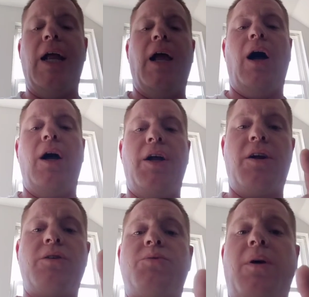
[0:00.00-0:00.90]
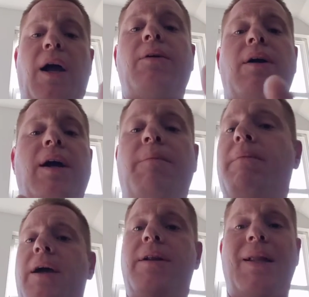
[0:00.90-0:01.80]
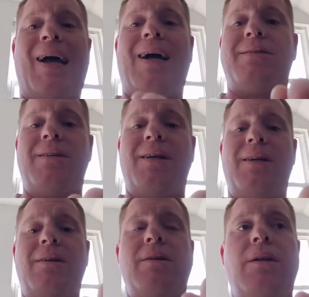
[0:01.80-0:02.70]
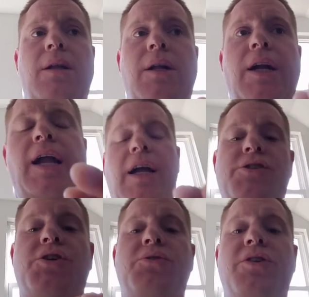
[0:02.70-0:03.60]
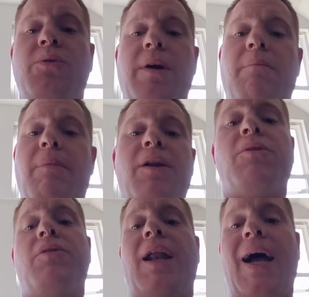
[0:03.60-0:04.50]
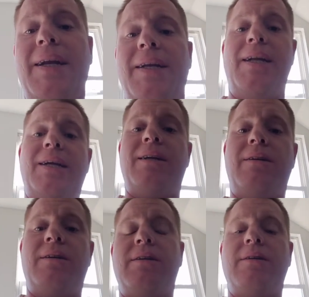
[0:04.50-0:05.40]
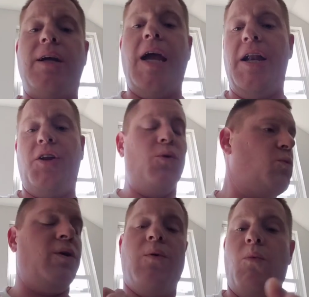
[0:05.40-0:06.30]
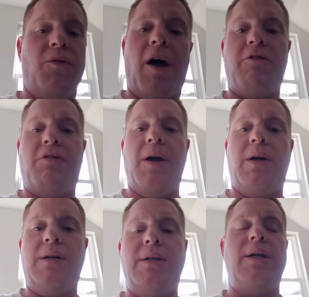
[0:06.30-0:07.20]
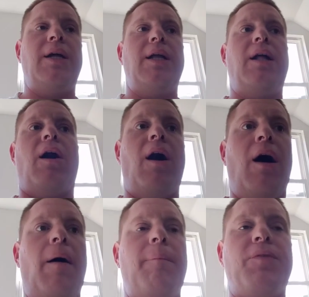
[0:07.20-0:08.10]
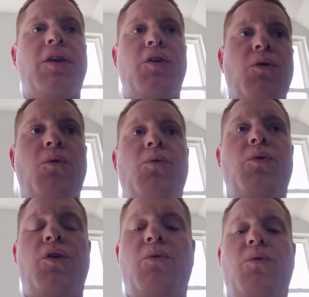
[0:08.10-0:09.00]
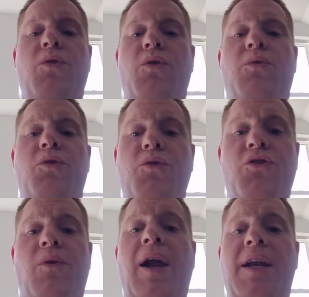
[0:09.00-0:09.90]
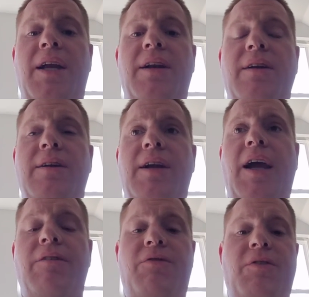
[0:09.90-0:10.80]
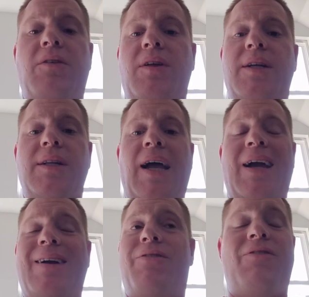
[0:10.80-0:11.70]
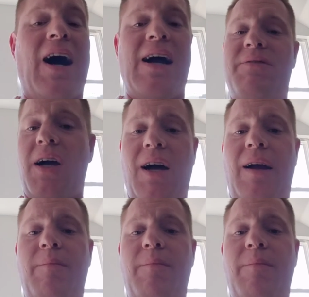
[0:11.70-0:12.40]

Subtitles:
here's what I recommend lastly, is you do it better than I did it, and it will not fail. You drain it and fill it like 5 times.